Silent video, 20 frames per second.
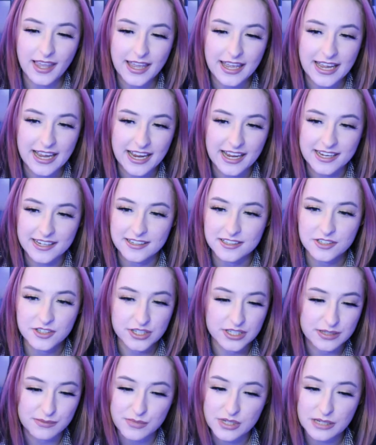and
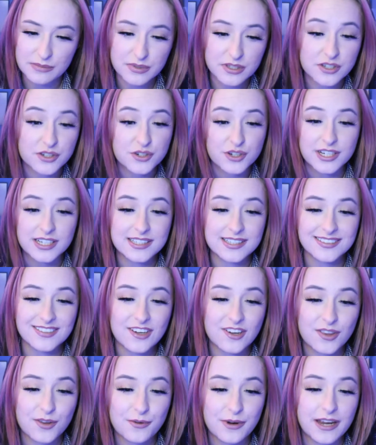just some tips and tricks
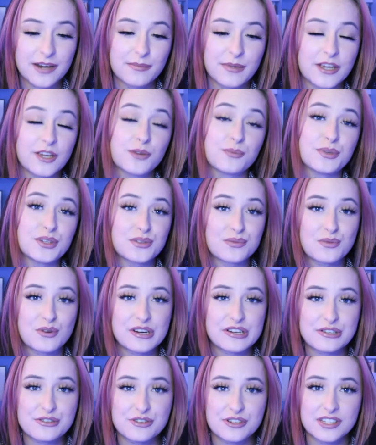along the way to make your beats
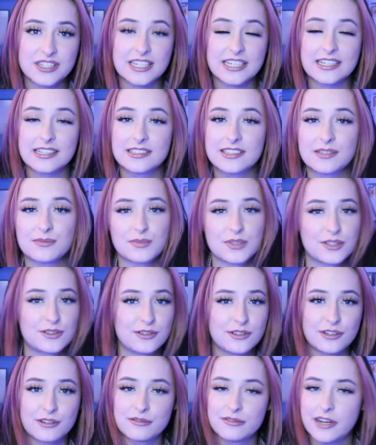more interesting, some
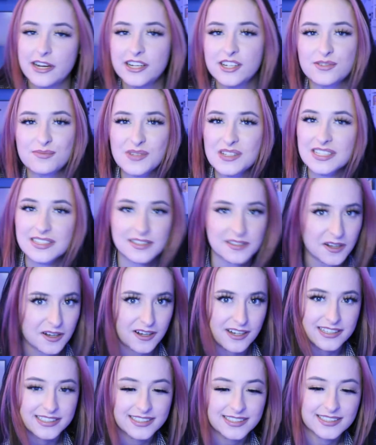little arrangement
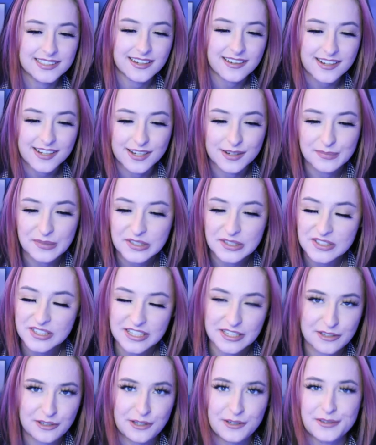sauce. You
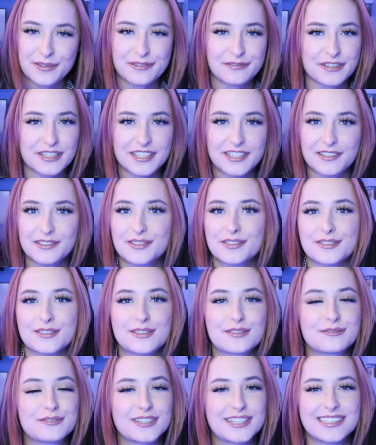see it all in the video, so
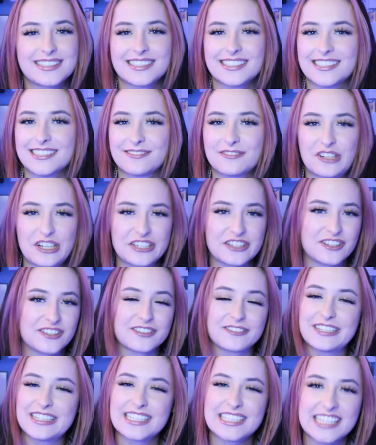don't forget to watch all
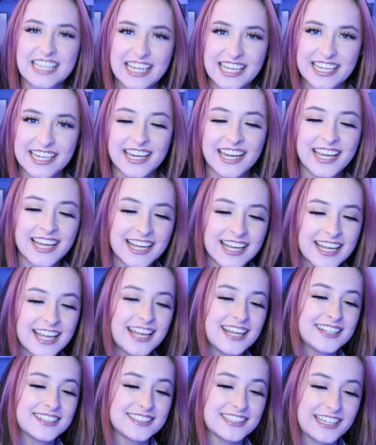the way to the end
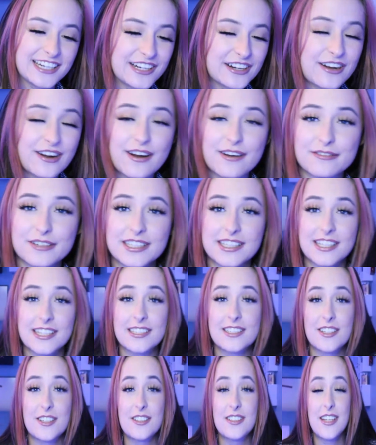to hear how everything turns